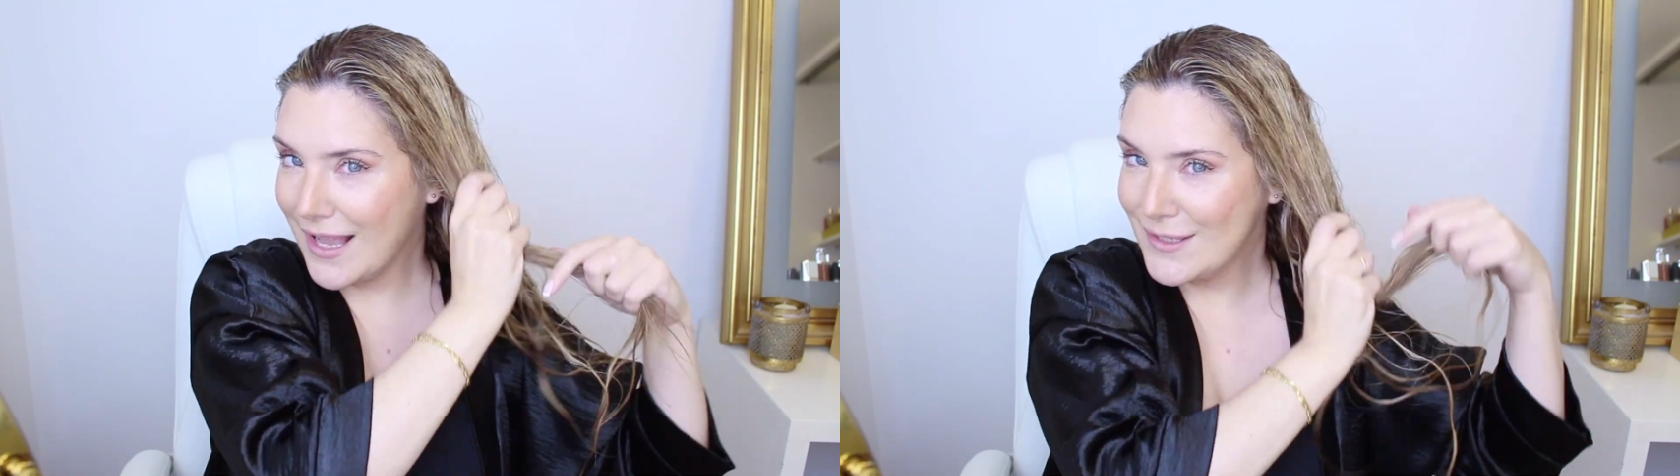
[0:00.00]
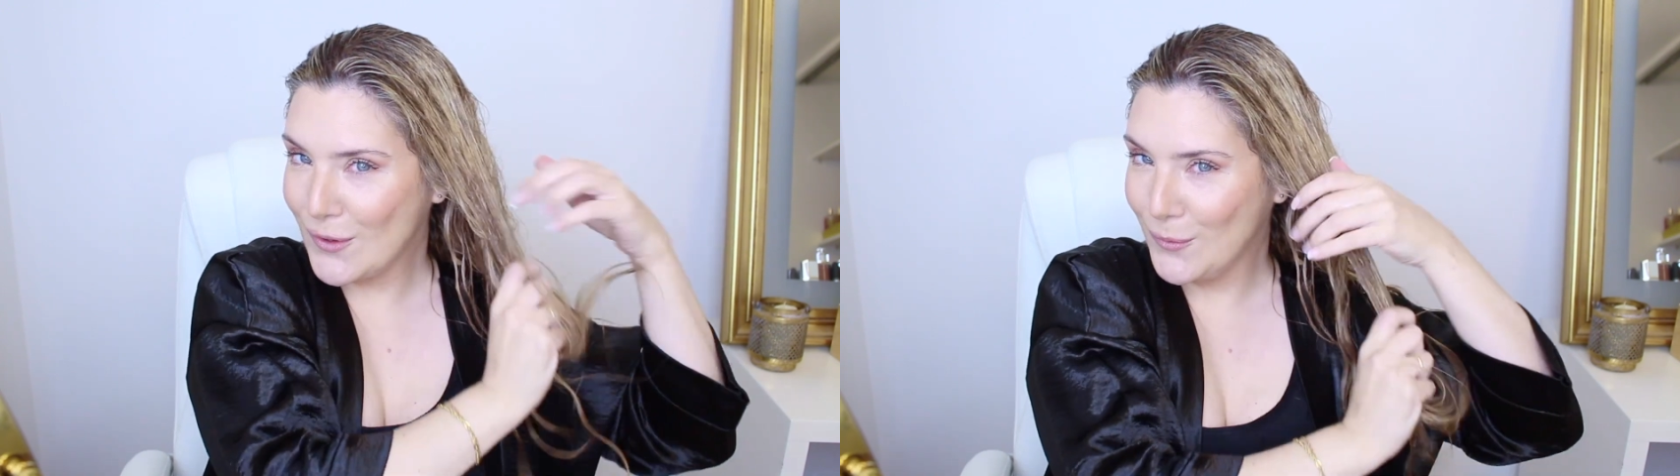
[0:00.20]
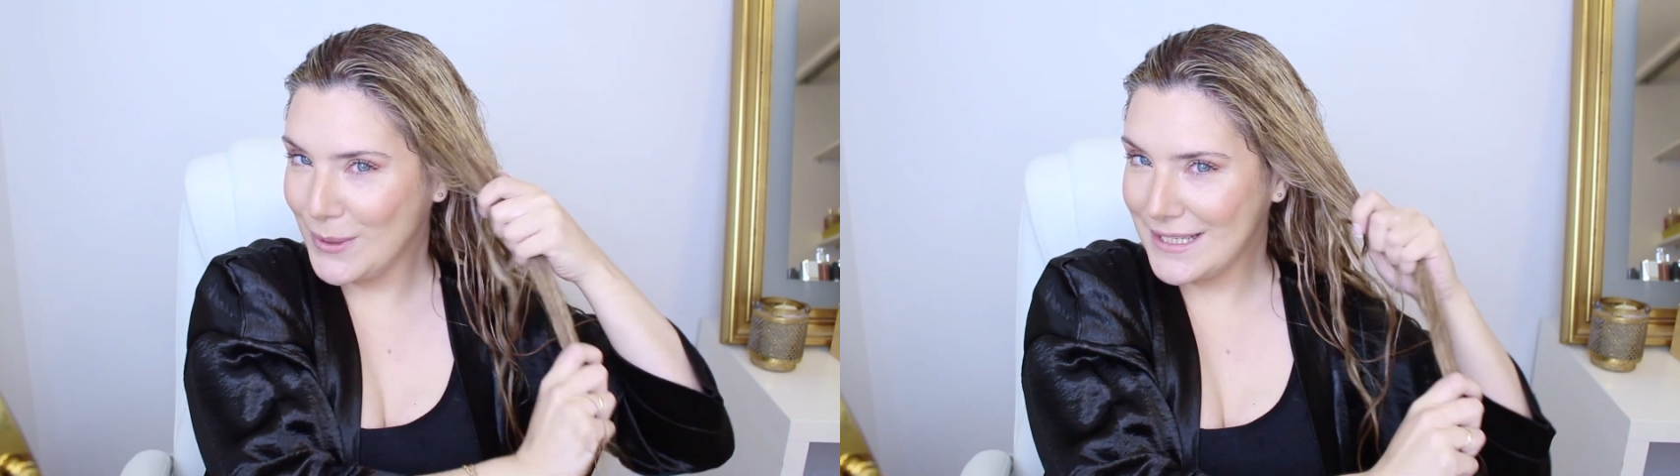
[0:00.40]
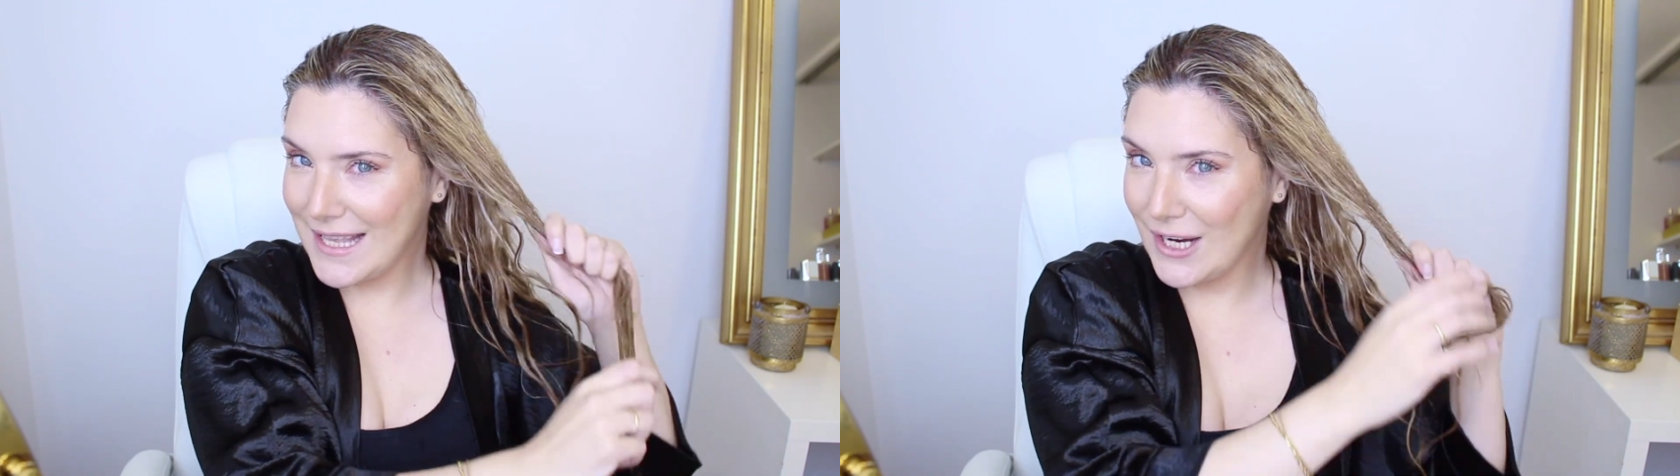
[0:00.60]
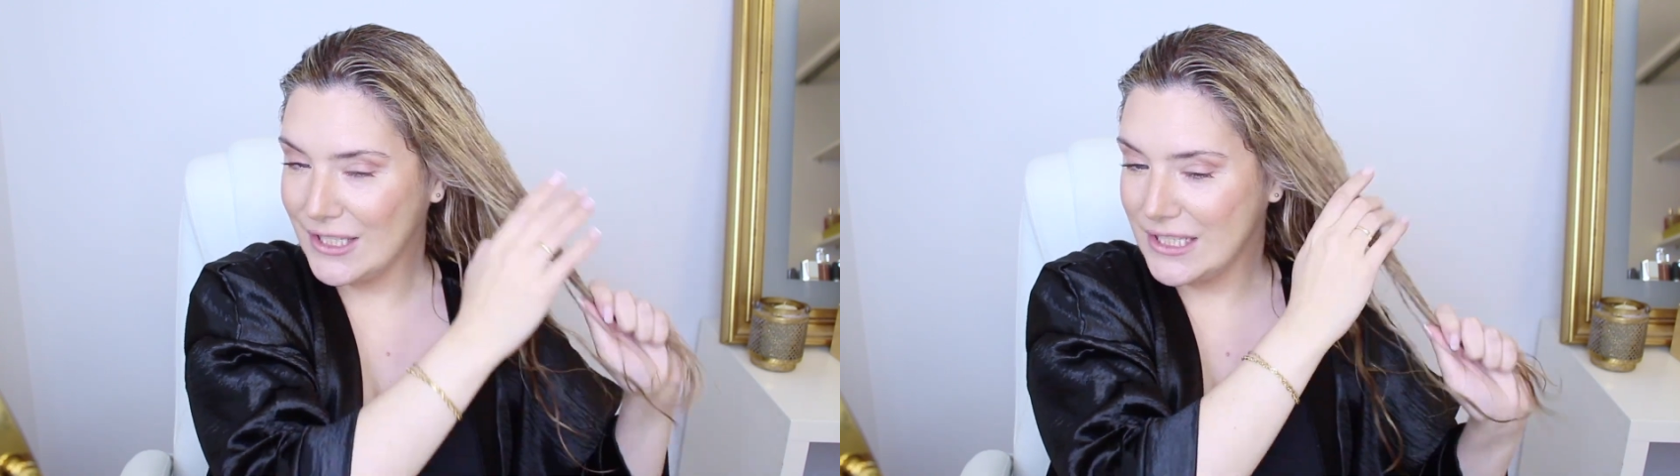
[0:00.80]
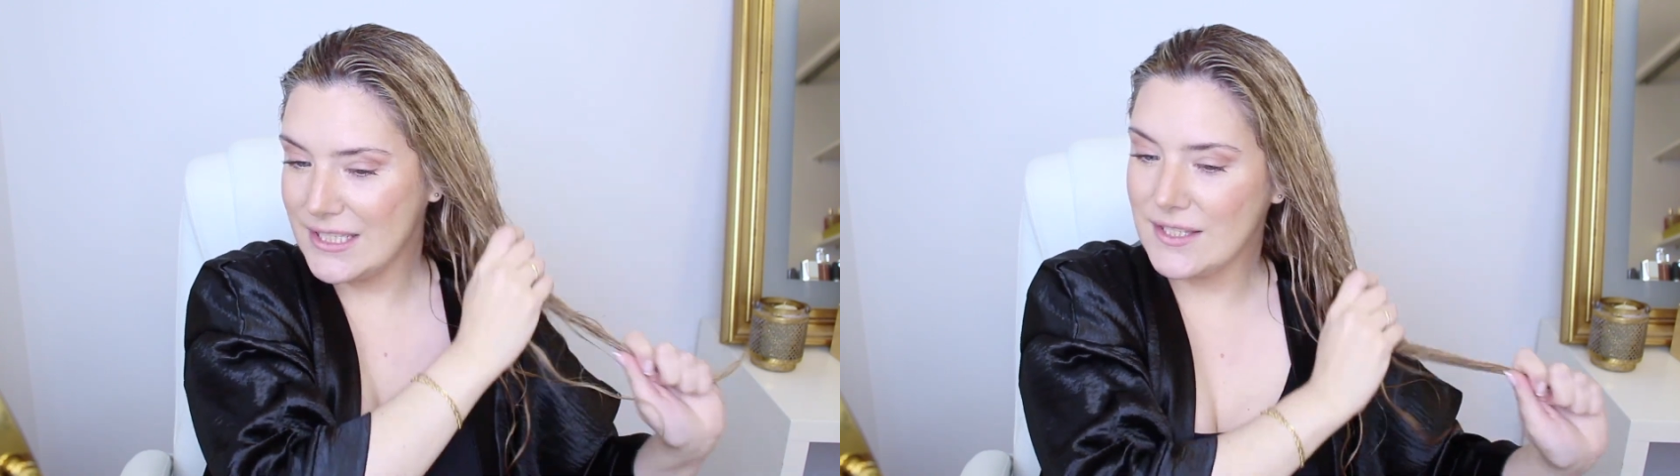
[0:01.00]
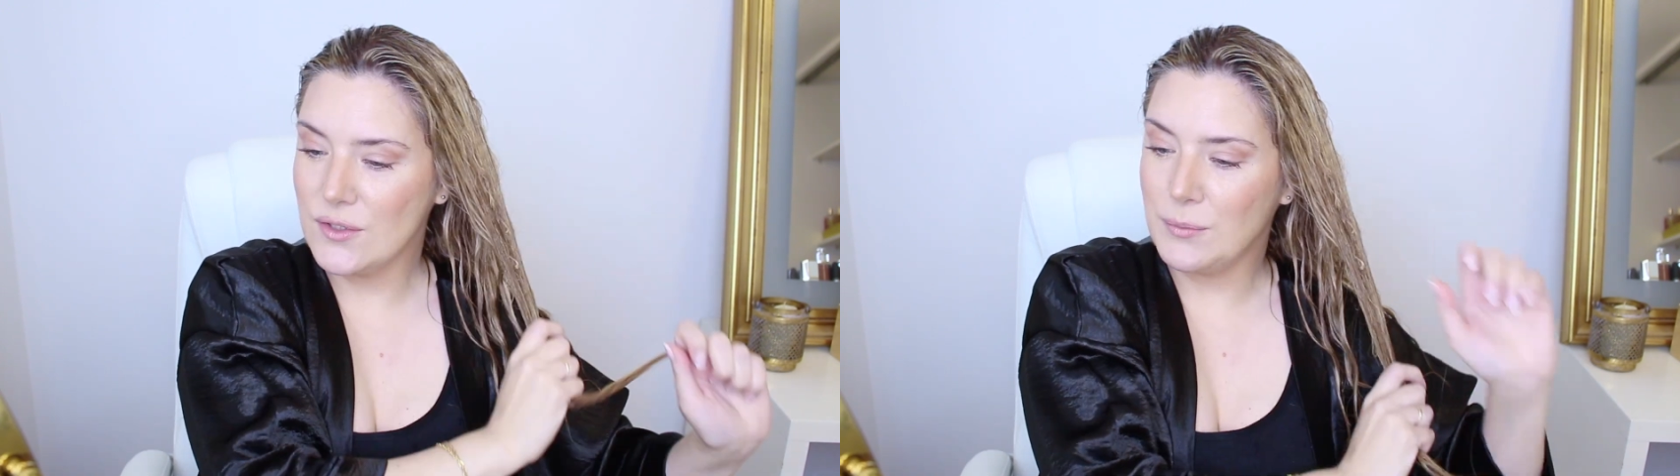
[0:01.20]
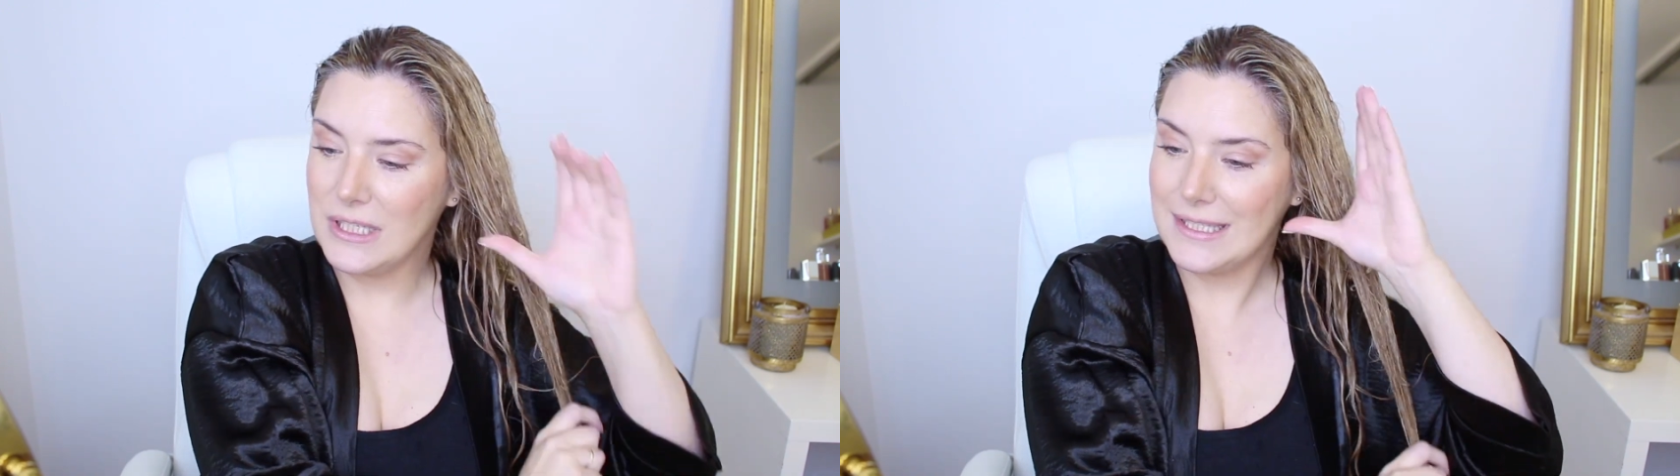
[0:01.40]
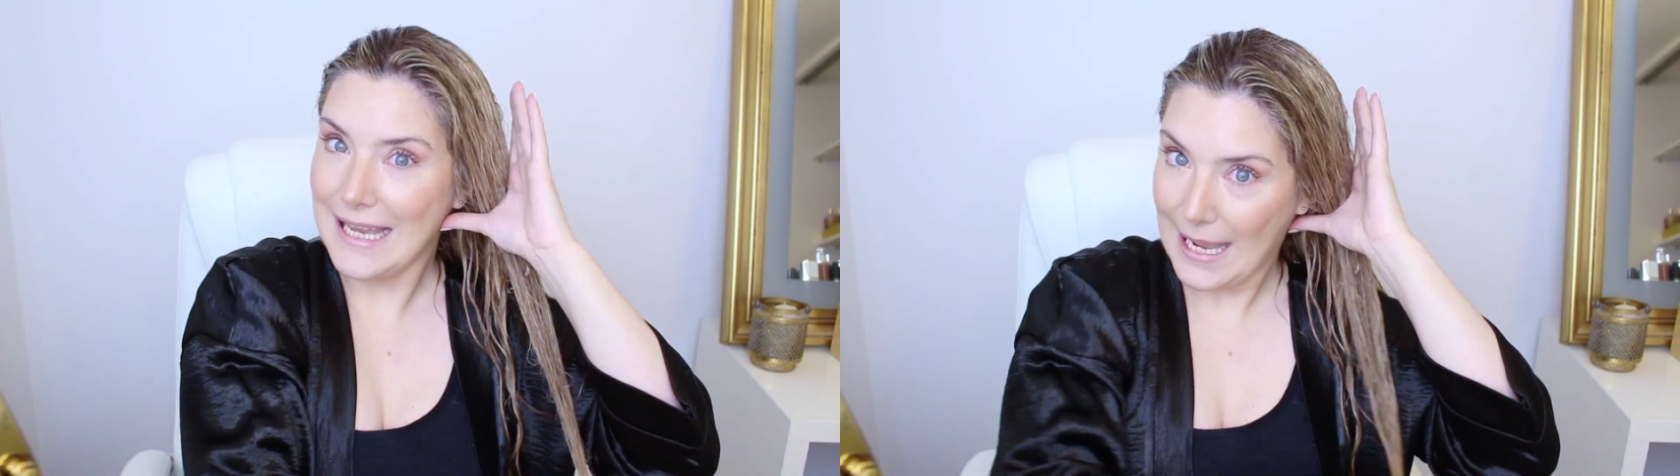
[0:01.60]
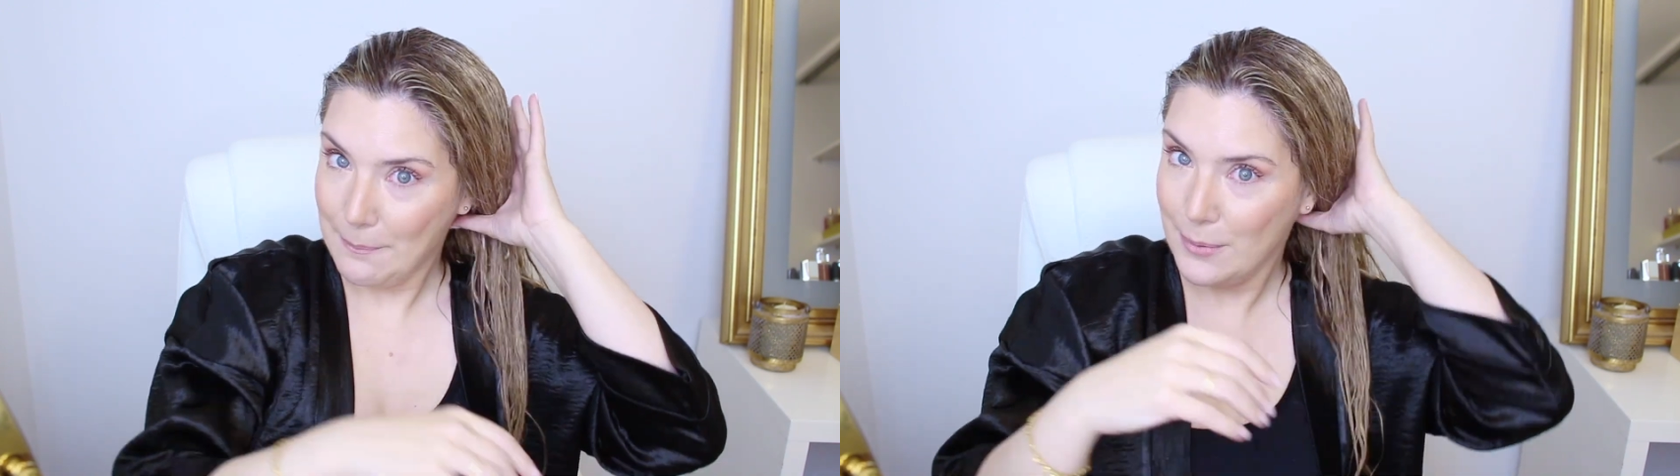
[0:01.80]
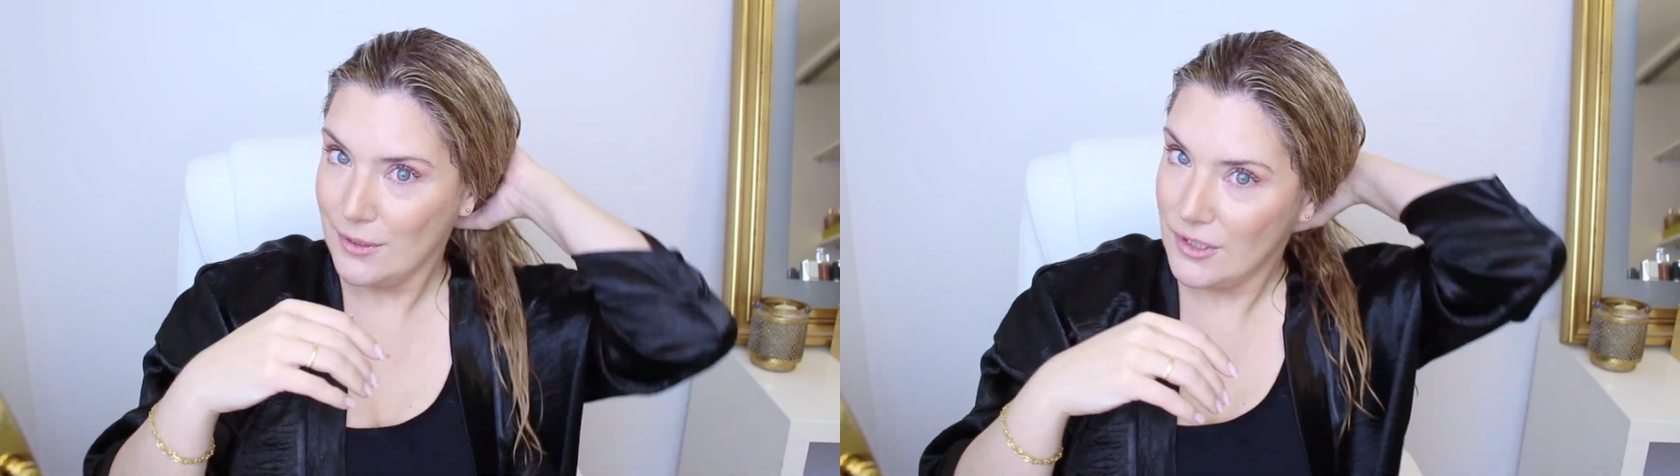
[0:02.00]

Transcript: As always, hair needs to be damp,